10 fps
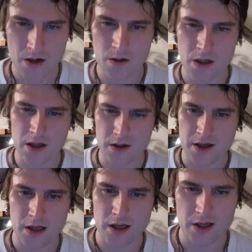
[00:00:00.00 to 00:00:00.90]

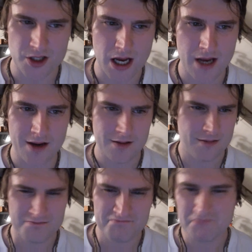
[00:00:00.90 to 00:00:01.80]
in China,
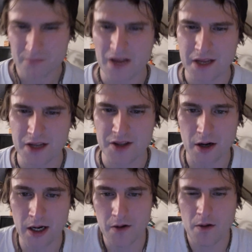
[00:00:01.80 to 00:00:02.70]
I think
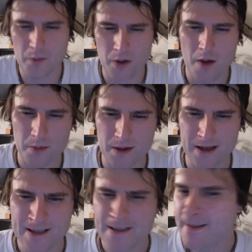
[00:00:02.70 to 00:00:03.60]
their hero
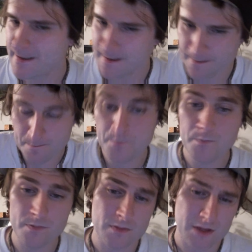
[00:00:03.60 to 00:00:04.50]
probably
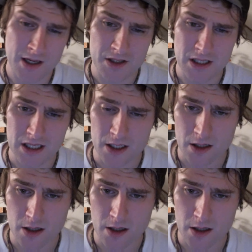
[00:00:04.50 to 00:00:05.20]
Cung Lee.